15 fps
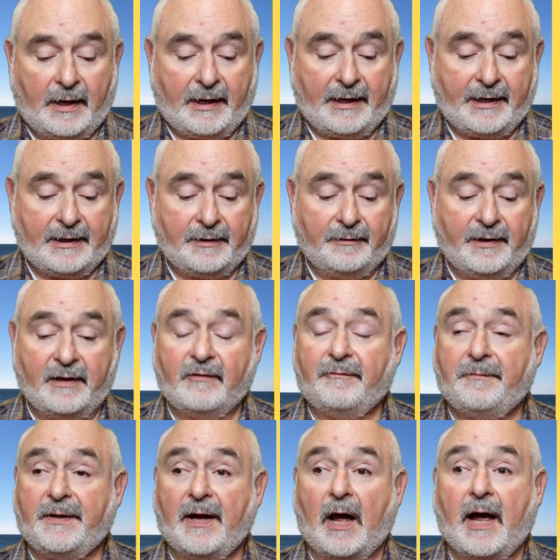and the
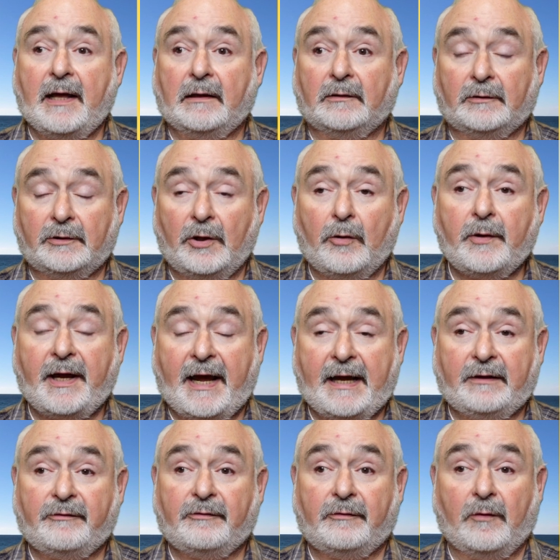FBI
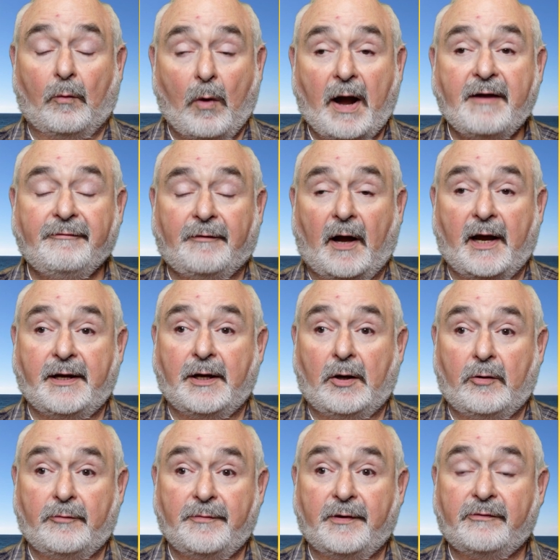locates the Wi Fi
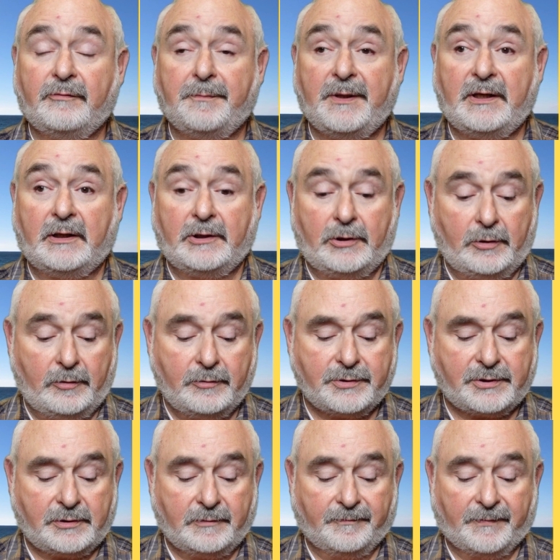node that's being
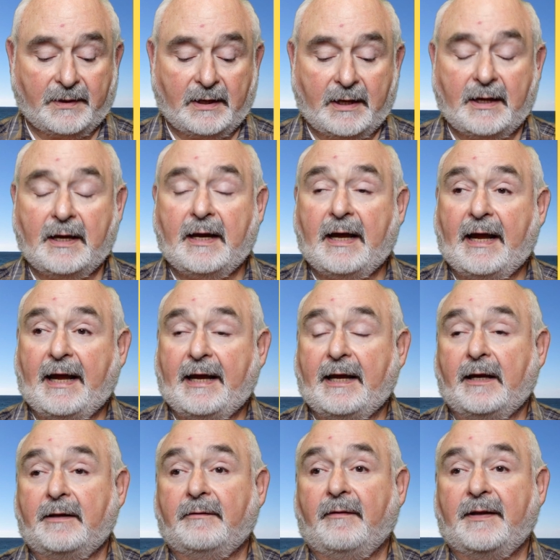used.
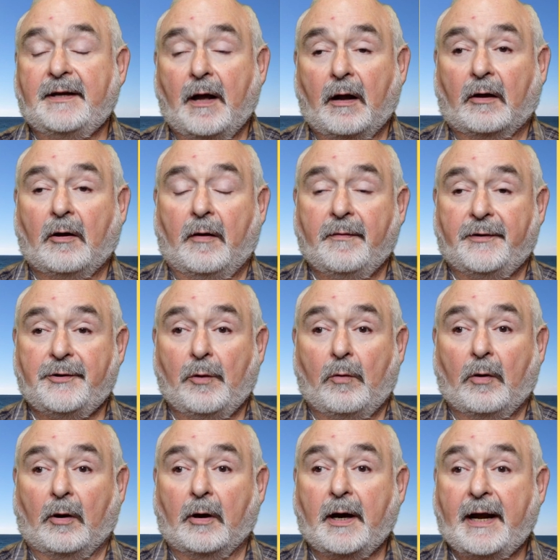And they knock on the
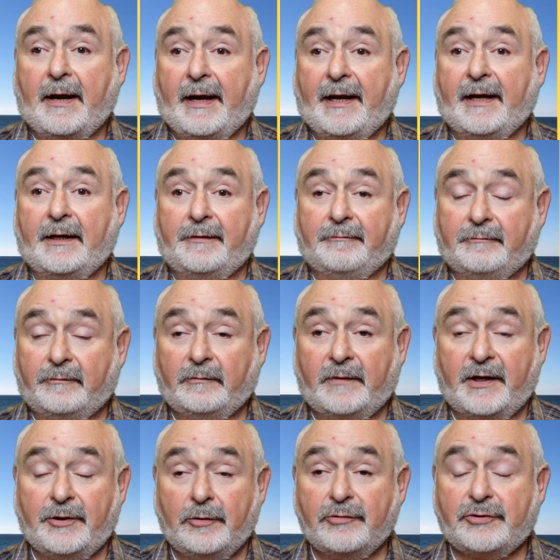door and
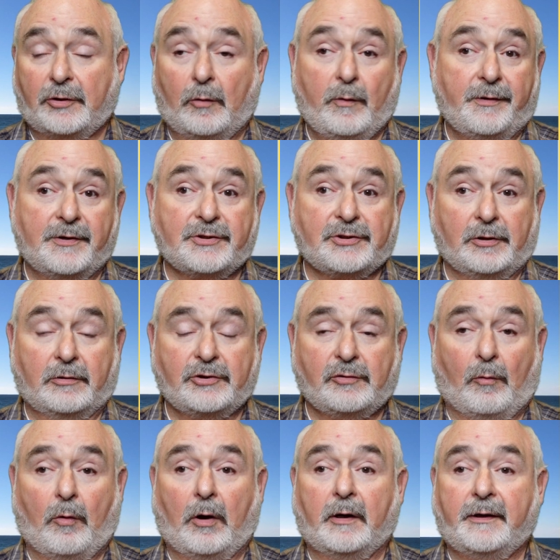they do so with a search
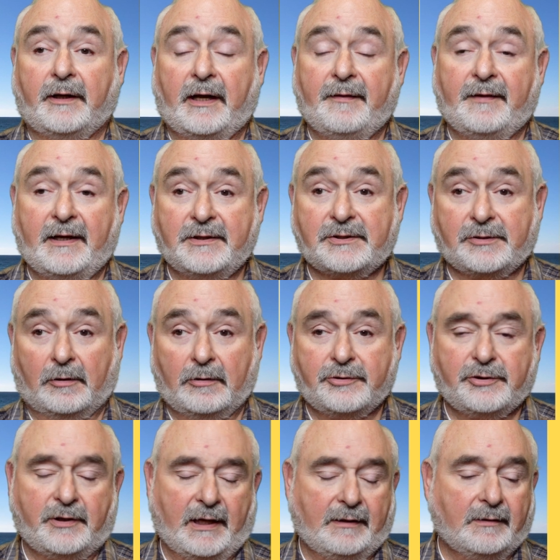warrant and they
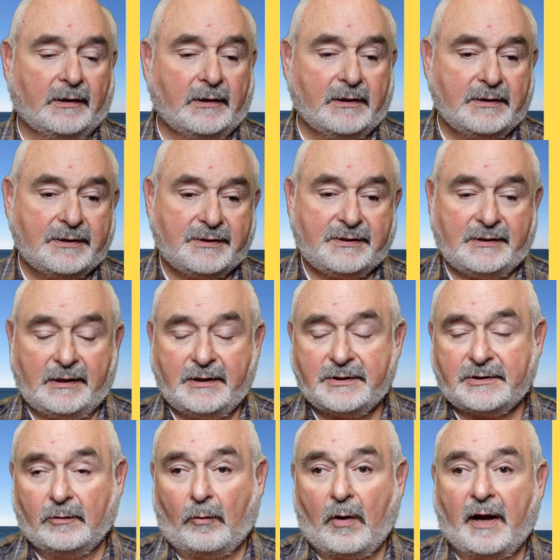search. They seize
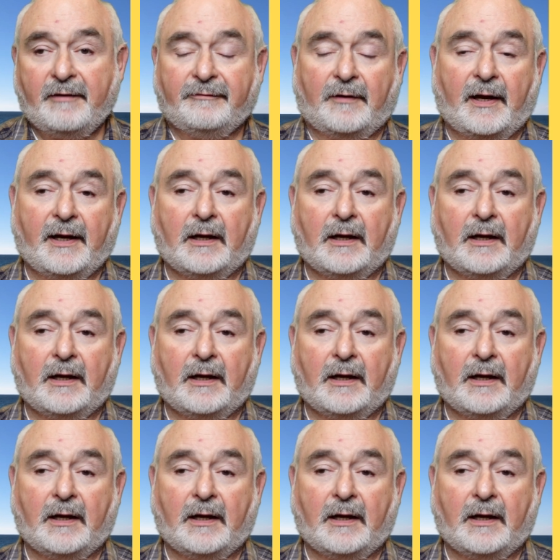the Wi Fi